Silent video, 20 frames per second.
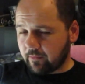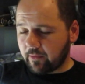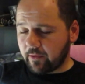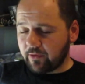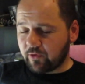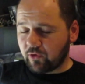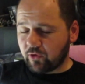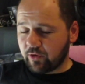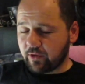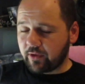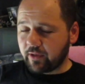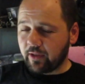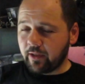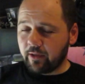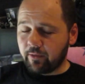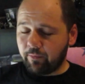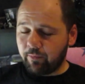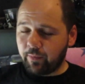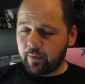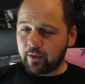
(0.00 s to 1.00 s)
It's just
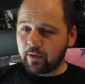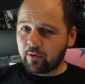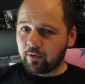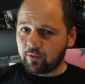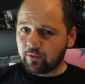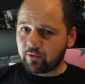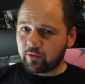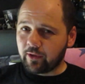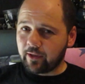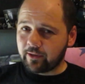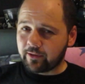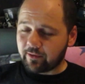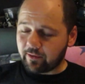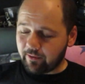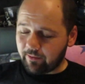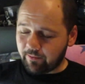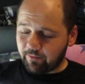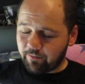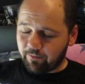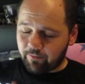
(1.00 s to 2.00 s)
a big contrast.
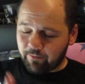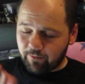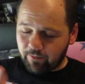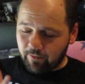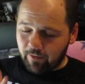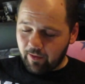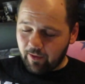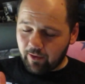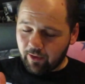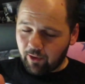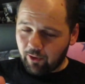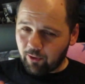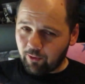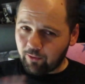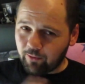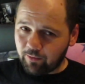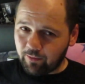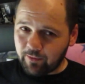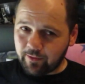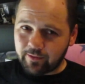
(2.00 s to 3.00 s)
So the
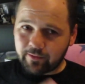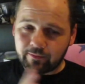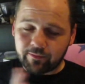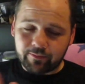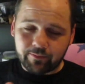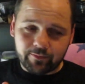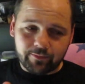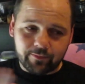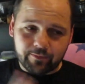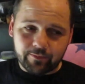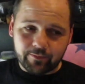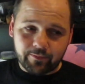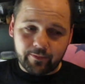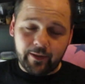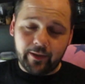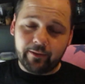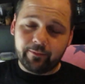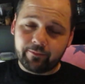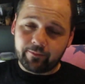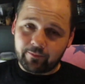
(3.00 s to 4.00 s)
cold was,
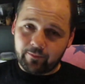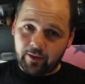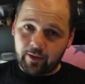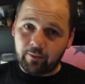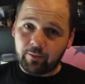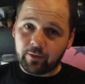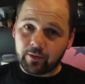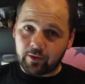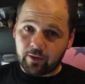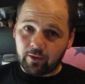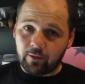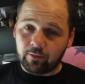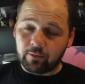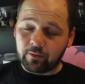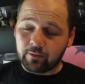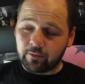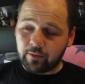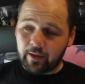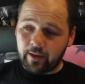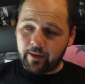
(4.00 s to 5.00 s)
it was
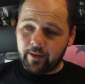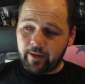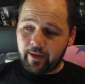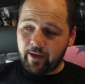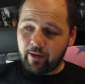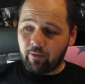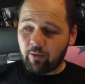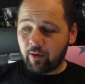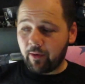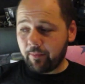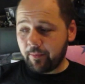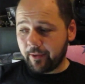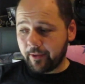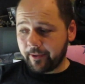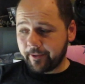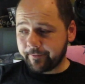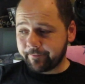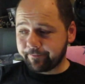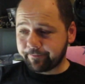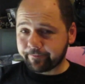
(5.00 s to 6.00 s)
cold. And now
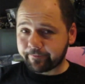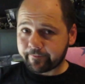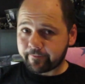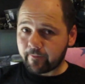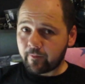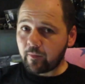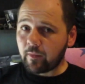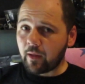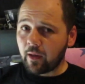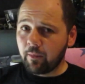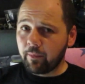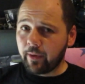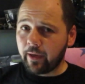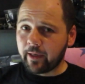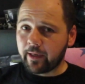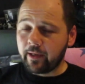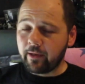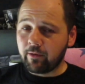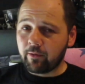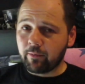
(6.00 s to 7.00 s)
I'm
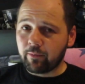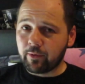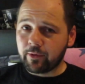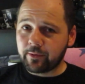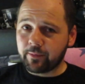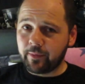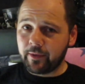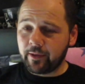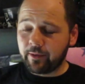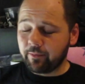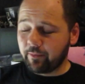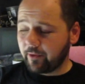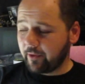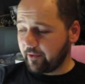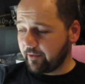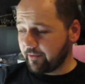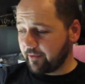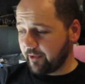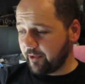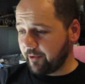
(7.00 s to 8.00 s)
back here in Brisbane, and
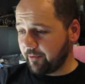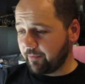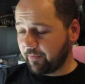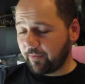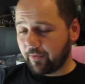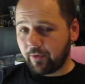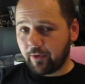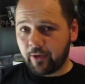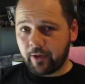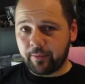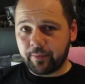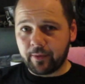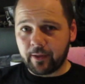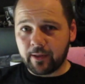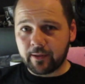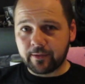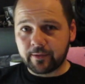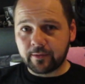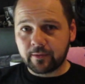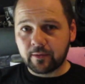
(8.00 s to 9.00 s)
we're 30
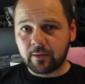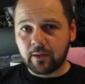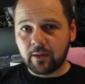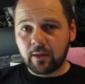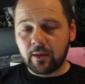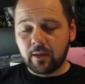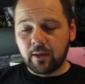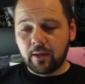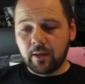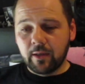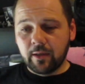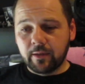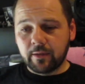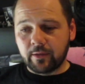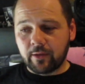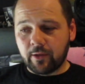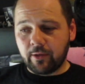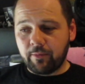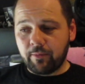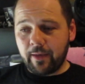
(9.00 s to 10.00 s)
plus,
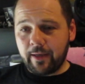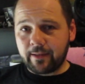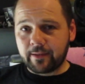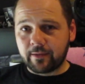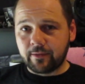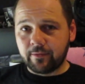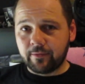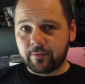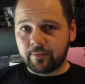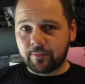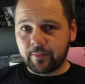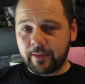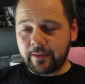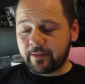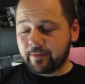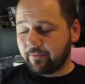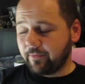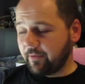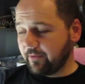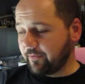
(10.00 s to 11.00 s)
so massive
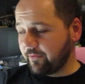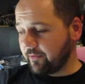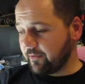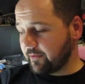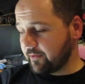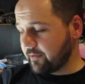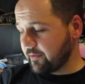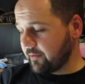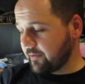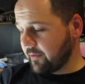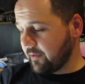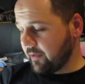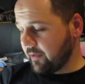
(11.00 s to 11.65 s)
difference.